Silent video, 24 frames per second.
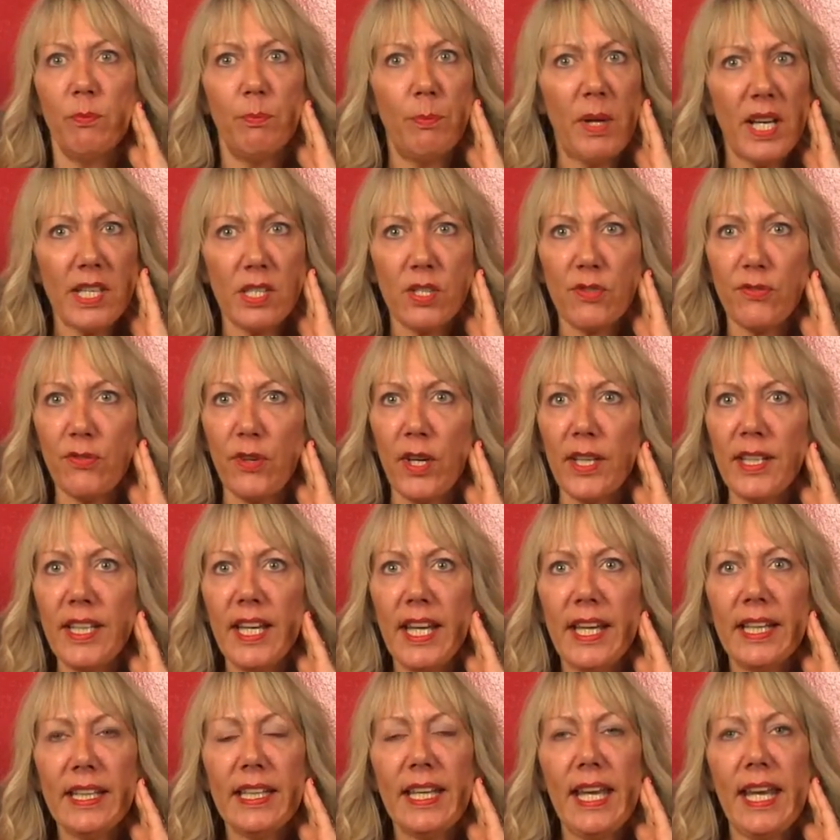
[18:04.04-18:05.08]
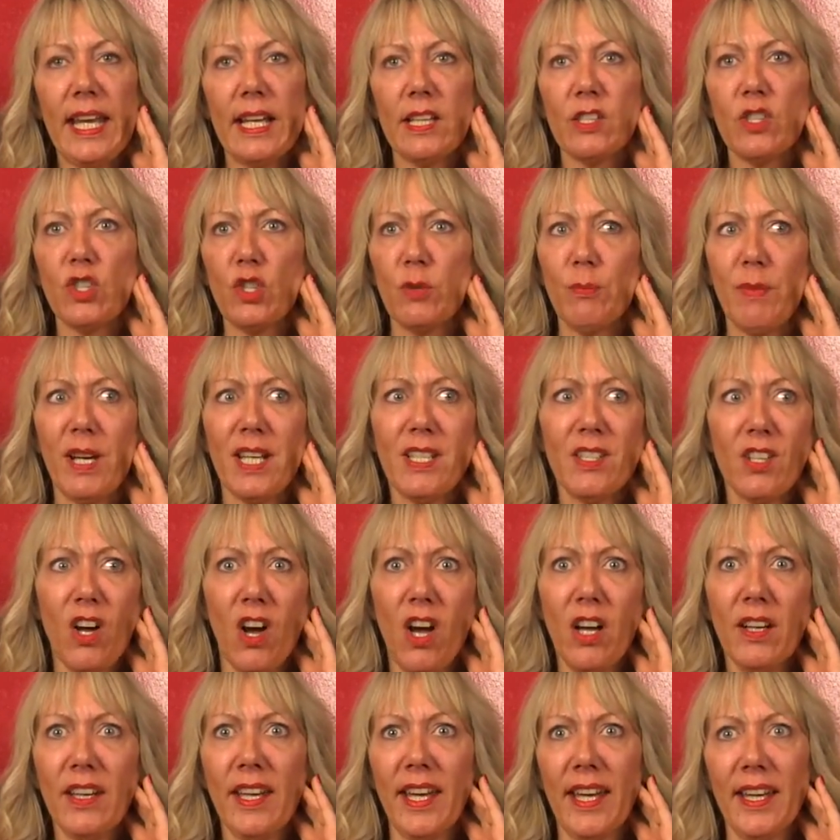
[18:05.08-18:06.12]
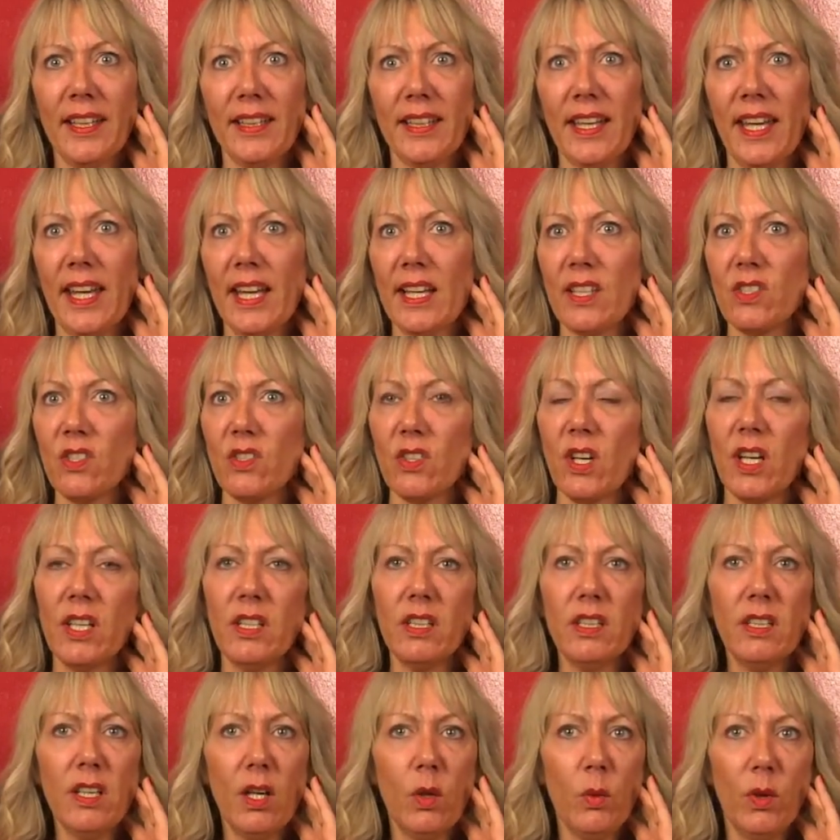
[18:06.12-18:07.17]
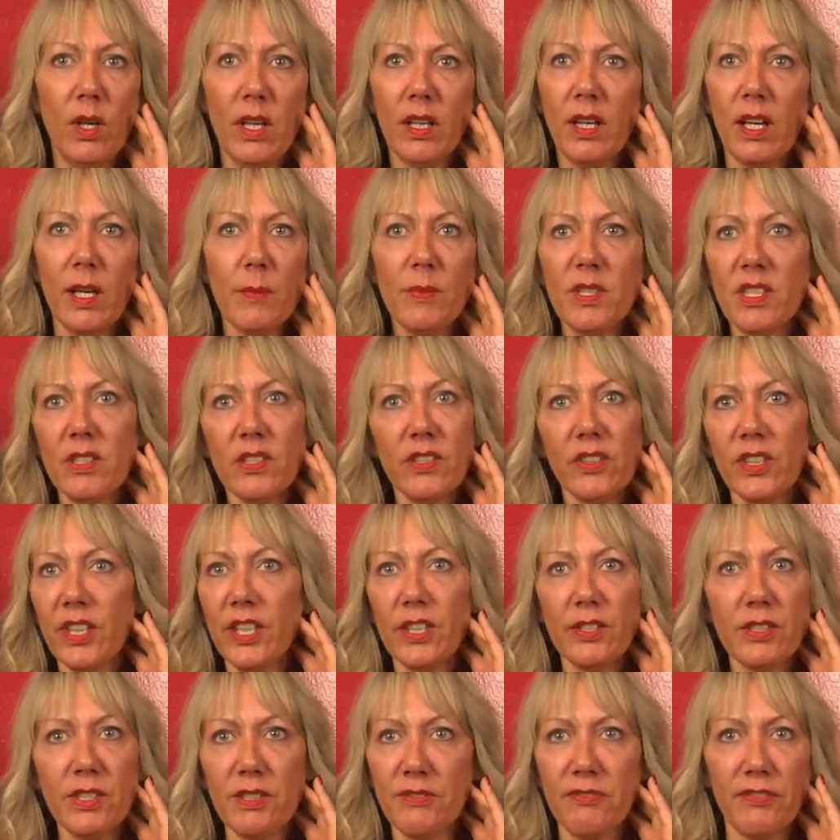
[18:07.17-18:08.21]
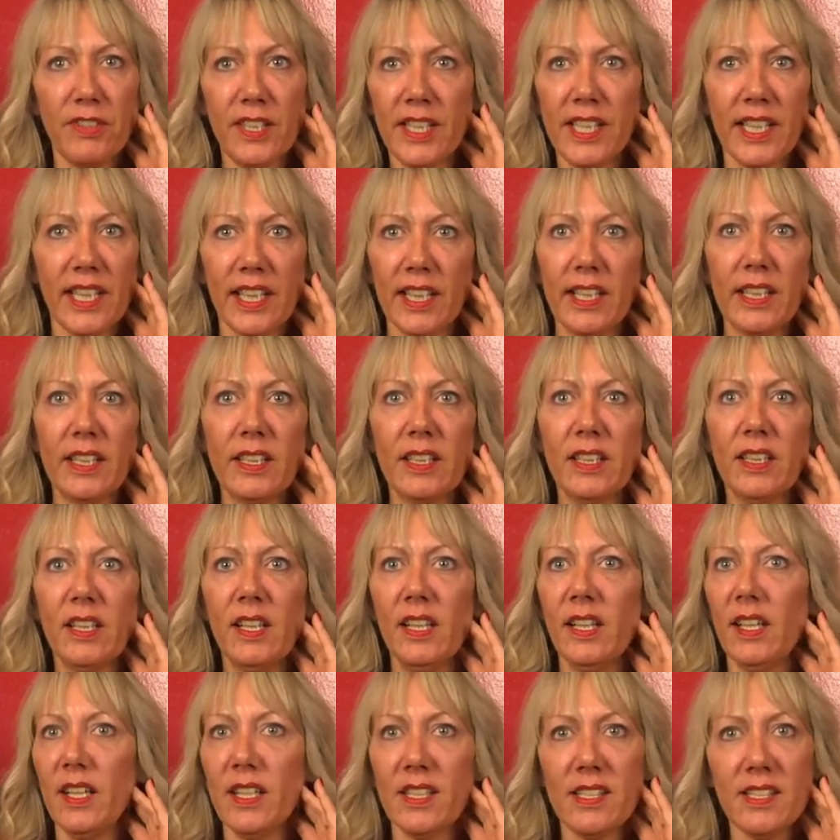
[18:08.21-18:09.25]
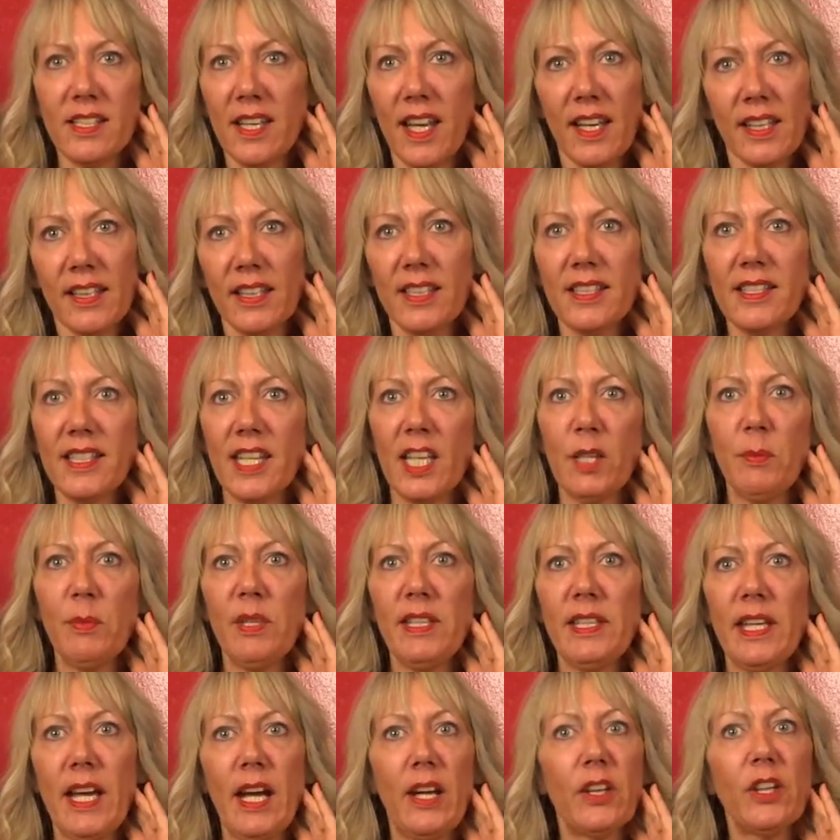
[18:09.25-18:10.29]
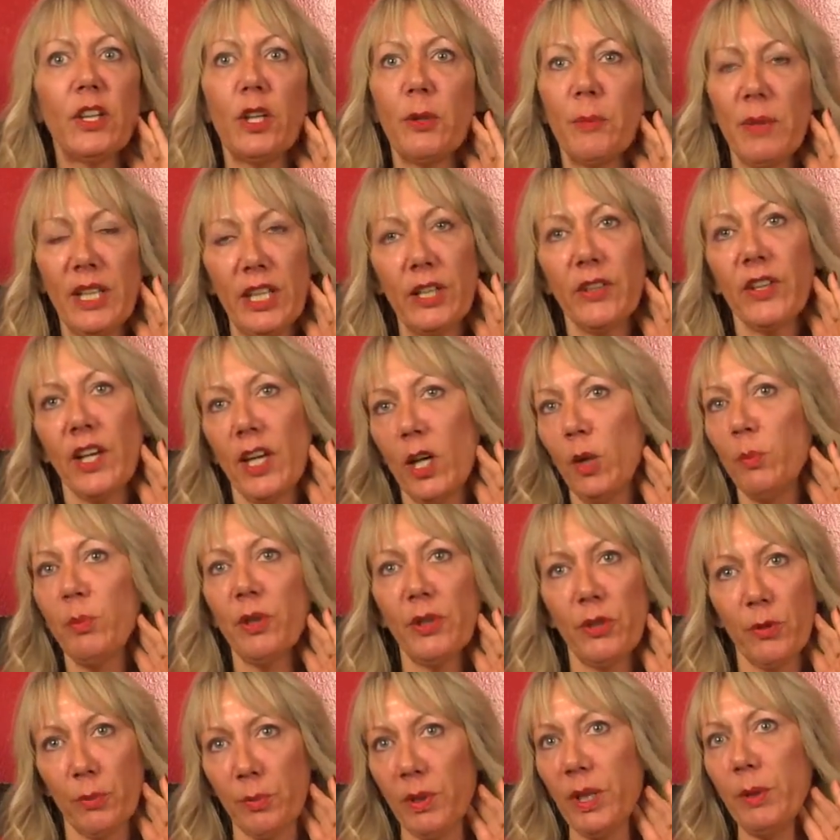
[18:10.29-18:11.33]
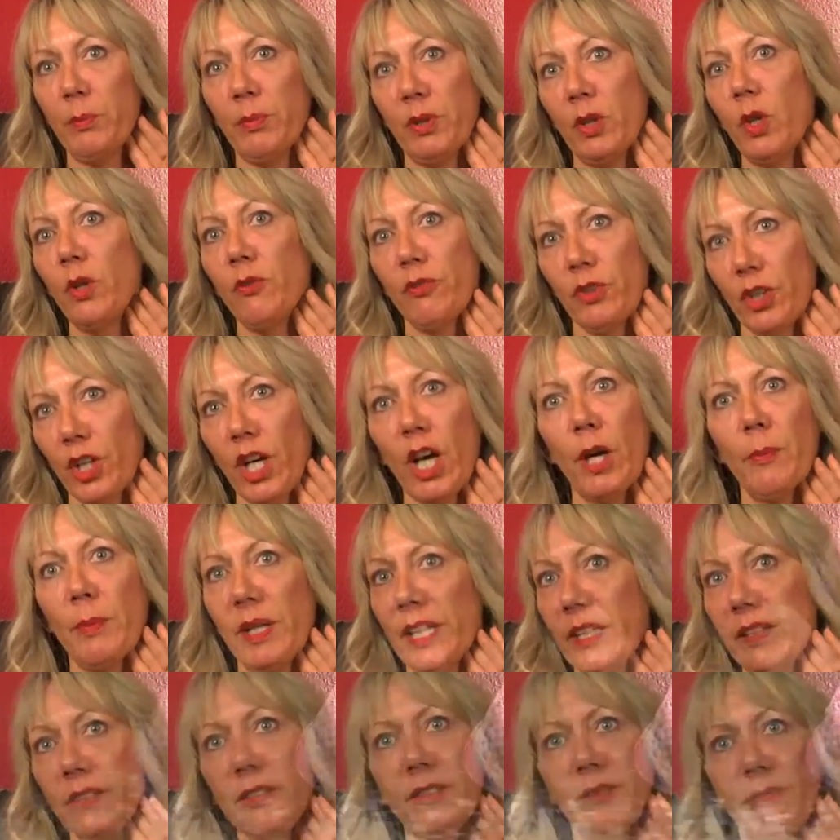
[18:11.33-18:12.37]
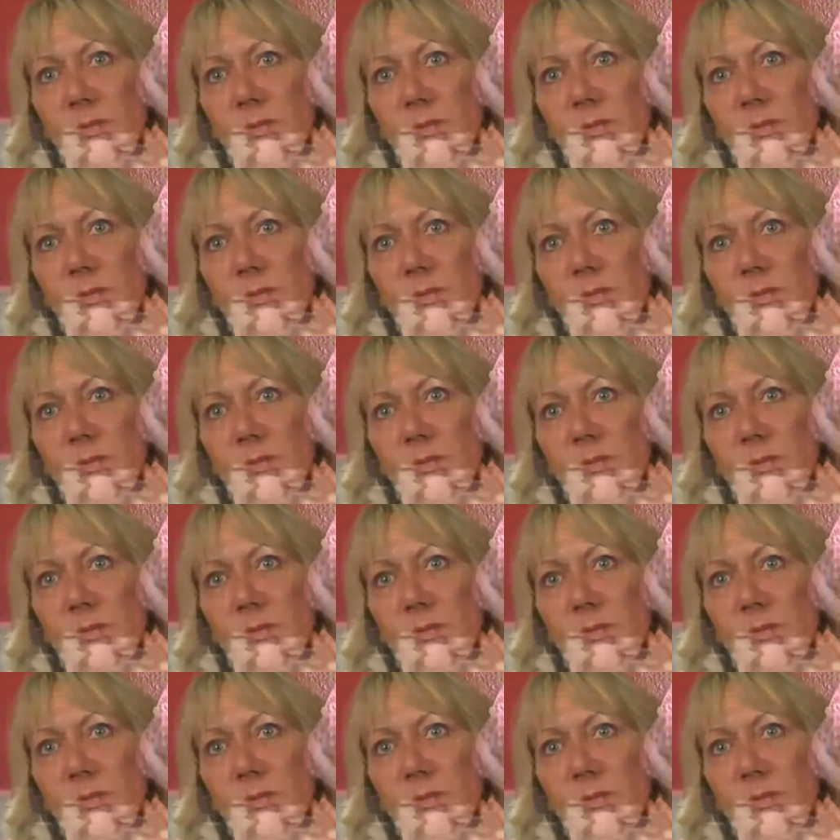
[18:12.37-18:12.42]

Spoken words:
best friend had cancer, my dog had cancer, and you know what? I'm still here defeating it. It's not going to take me down, and I'm here to help other people overcome it.